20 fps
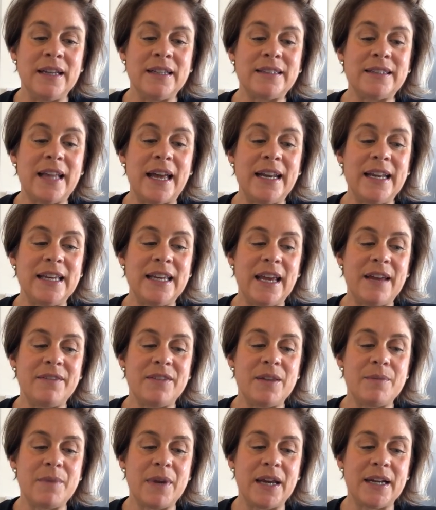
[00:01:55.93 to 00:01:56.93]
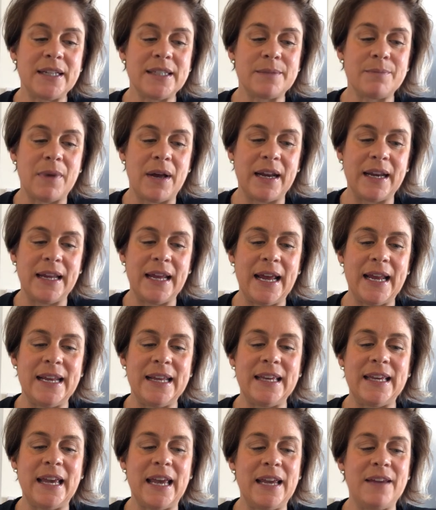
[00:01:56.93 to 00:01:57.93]
Lenny gave the man his money, and
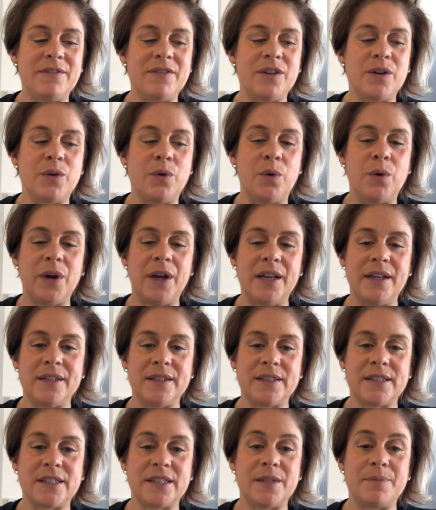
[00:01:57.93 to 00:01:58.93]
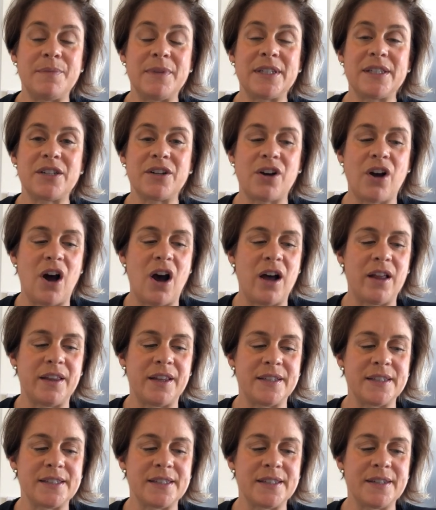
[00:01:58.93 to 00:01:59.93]
he gave the coins to Mr.
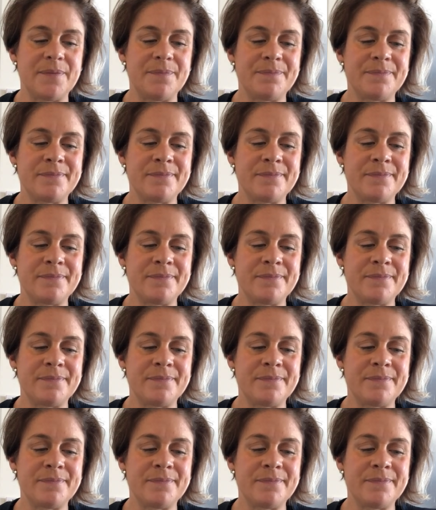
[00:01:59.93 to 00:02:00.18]
Collins.